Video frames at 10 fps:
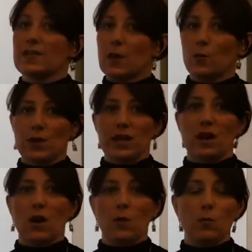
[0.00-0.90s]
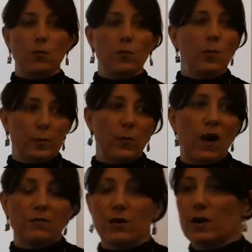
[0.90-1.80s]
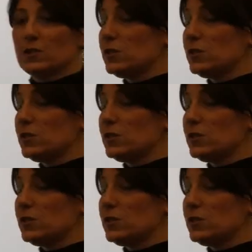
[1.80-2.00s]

that we want for our